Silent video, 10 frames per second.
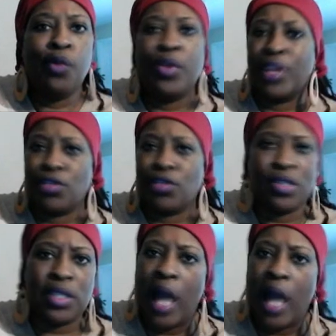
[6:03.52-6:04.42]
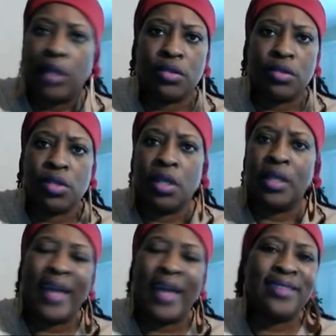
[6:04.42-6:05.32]
with hundreds of dollars.
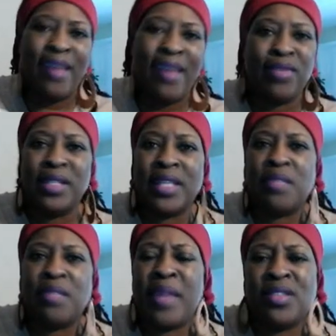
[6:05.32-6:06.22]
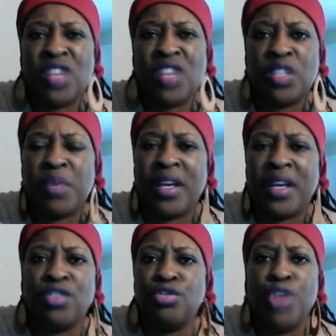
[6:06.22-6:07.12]
Like, that really doesn't make sense
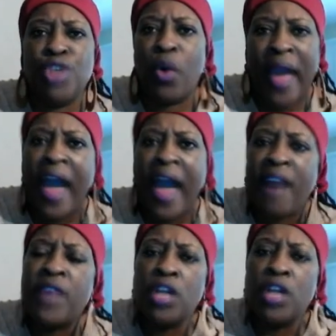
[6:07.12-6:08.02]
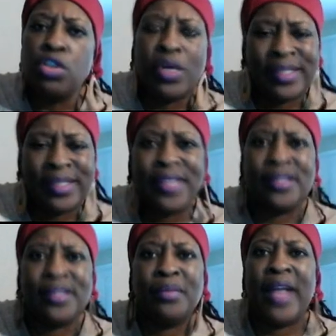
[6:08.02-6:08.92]
because you don't have your
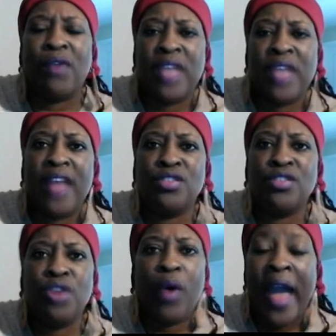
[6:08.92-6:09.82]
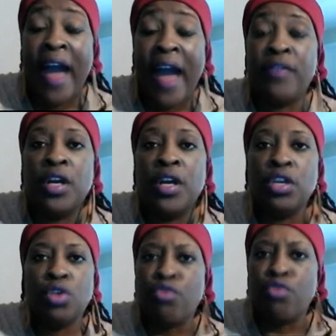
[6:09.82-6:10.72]
system down yet. You don't have
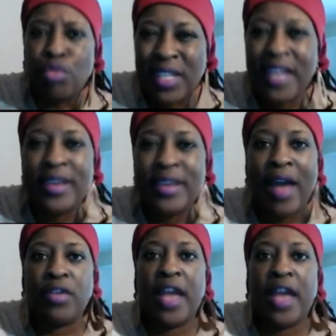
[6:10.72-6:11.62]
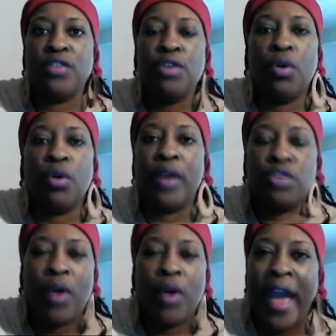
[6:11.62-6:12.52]
your routine down yet. You
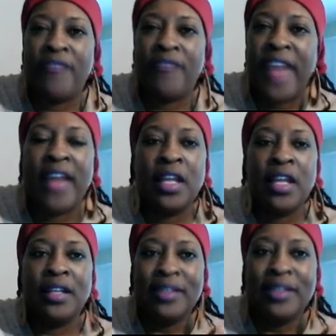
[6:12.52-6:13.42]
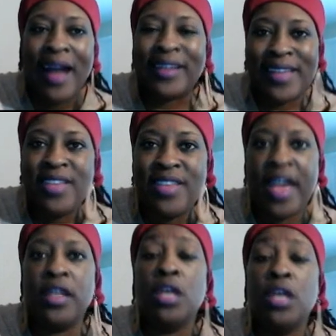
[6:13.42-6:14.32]
don't have that locked in
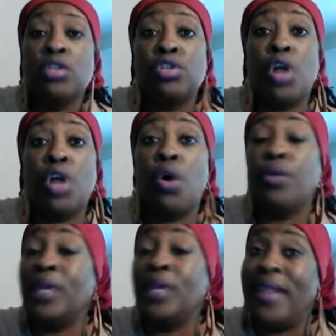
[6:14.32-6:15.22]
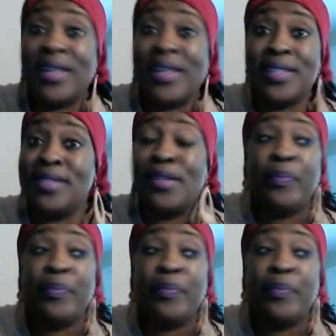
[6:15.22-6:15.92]
yet. So in essence,